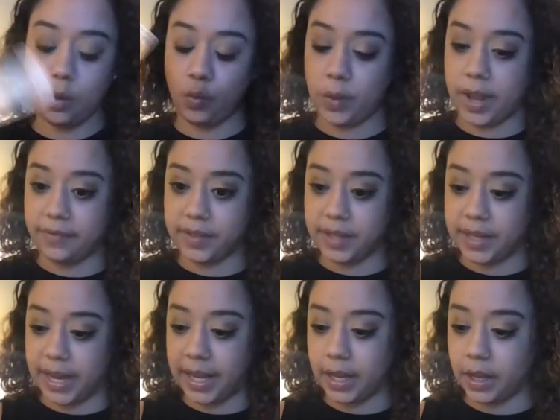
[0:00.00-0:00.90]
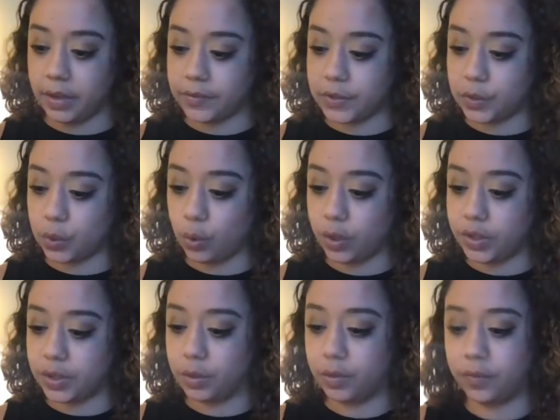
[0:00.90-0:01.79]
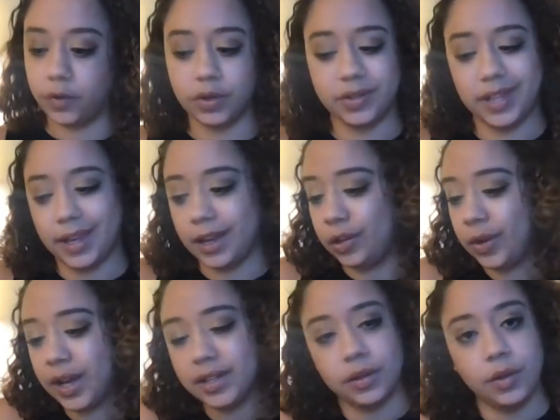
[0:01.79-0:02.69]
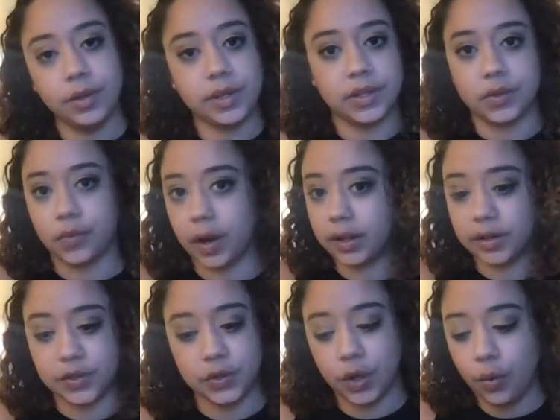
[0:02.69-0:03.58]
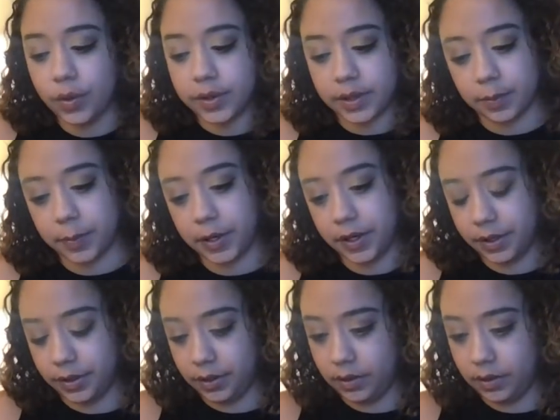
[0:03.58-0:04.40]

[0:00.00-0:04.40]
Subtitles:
We have the Knight of Swords in the reverse. Yeah, you guys know this is reckless. You know what's up here.